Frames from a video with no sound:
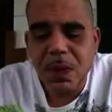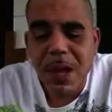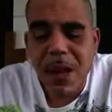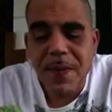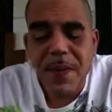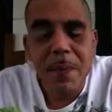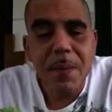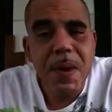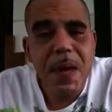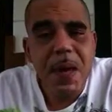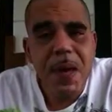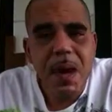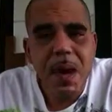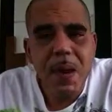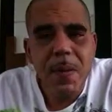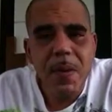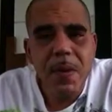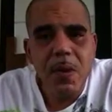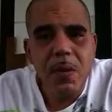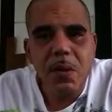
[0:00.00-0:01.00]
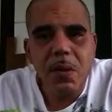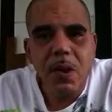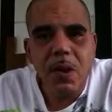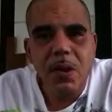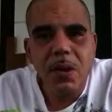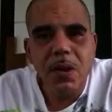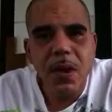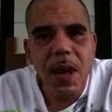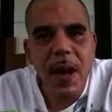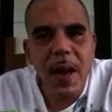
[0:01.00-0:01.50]
have to become the
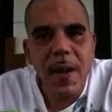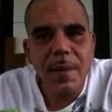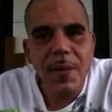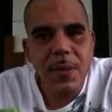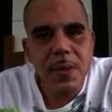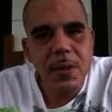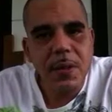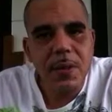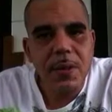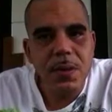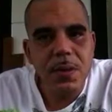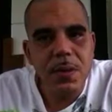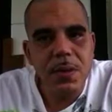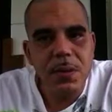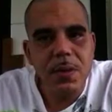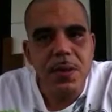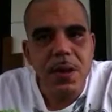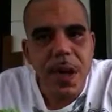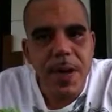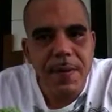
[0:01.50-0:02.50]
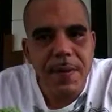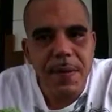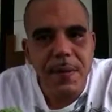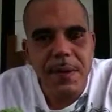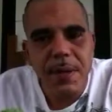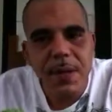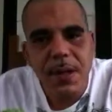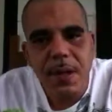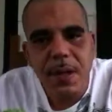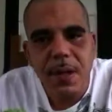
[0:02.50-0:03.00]
work. You have to do
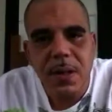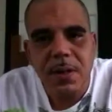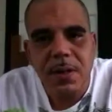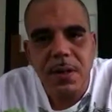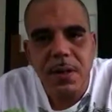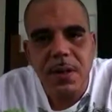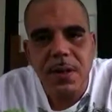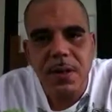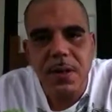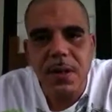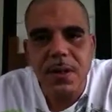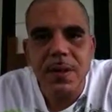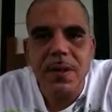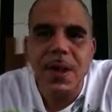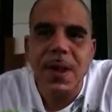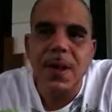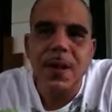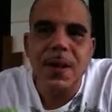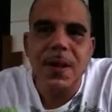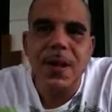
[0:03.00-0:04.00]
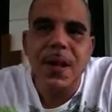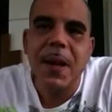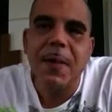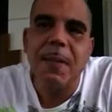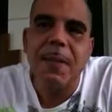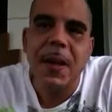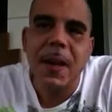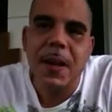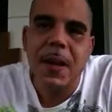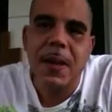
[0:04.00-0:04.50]
something. You're not going to get
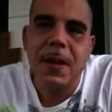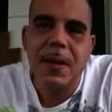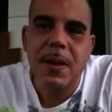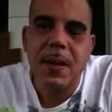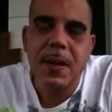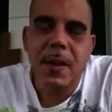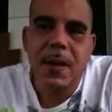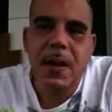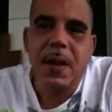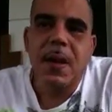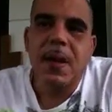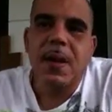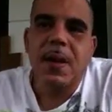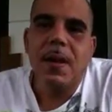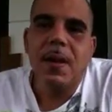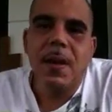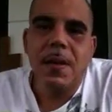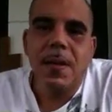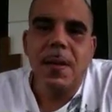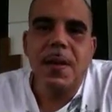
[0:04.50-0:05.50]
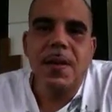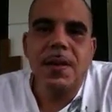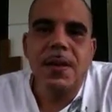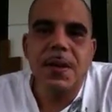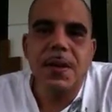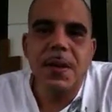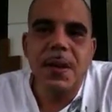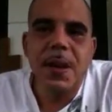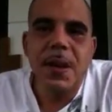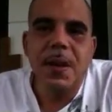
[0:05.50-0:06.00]
paid, for
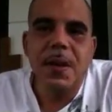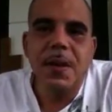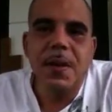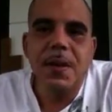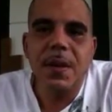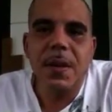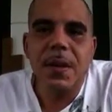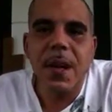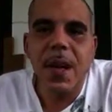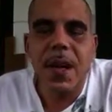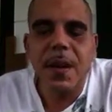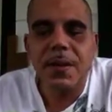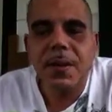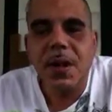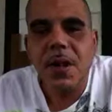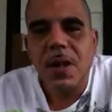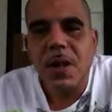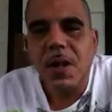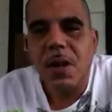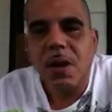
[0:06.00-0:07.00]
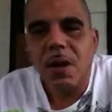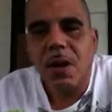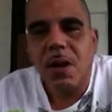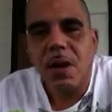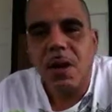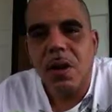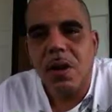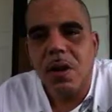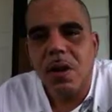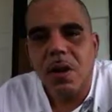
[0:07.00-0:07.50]
just sitting on your couch
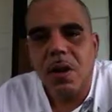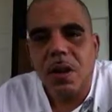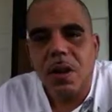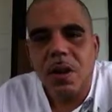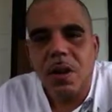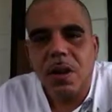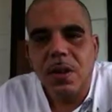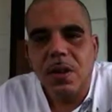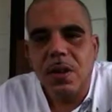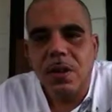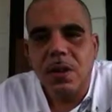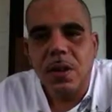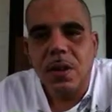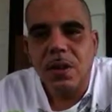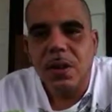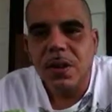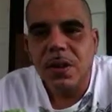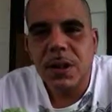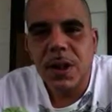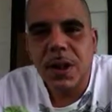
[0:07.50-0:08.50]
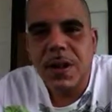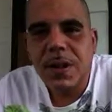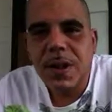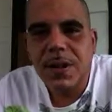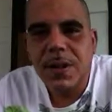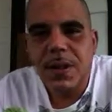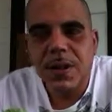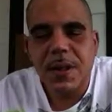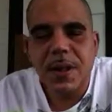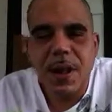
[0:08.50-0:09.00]
or, sitting
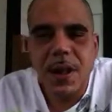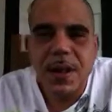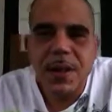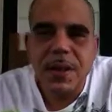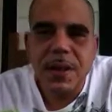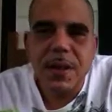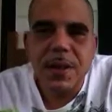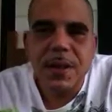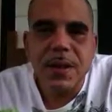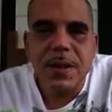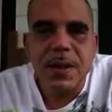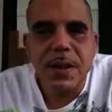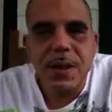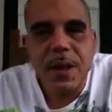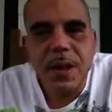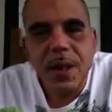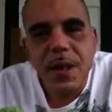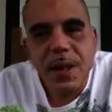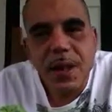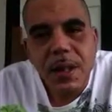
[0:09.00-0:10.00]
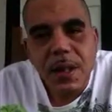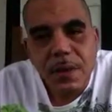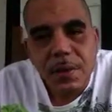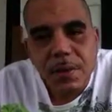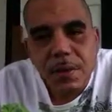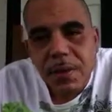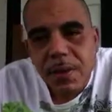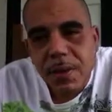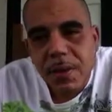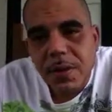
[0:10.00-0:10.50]
at your desk and just looking at the
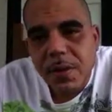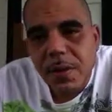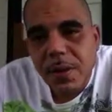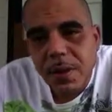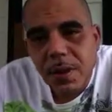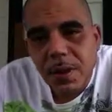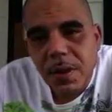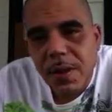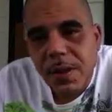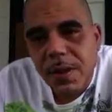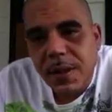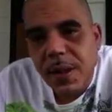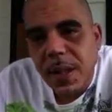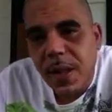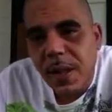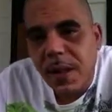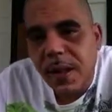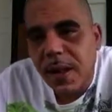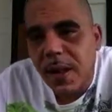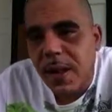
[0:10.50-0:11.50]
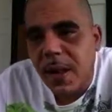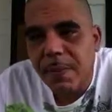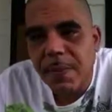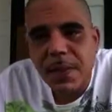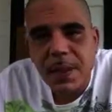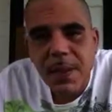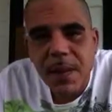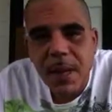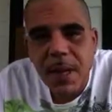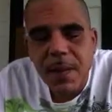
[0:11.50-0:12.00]
computer. It's not going to
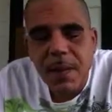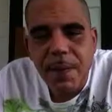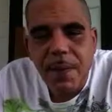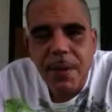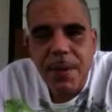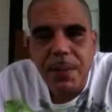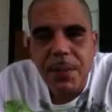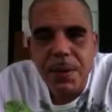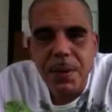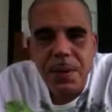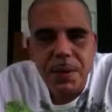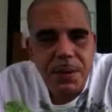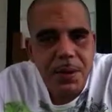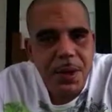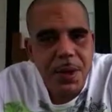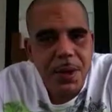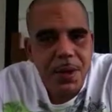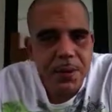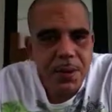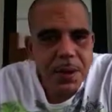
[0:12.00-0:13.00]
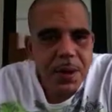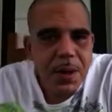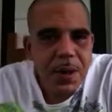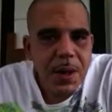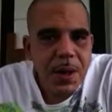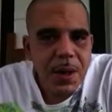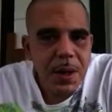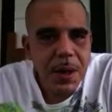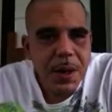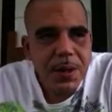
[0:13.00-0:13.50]
happen. Sign up for a program
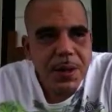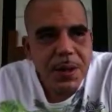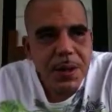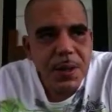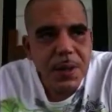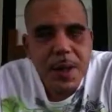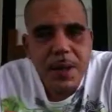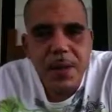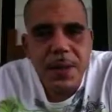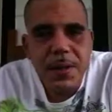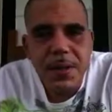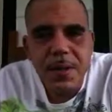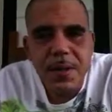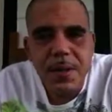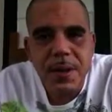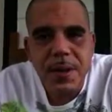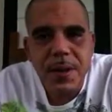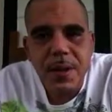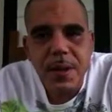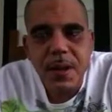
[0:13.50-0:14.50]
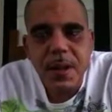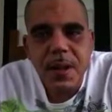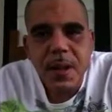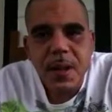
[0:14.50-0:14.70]
and then just think it's going to,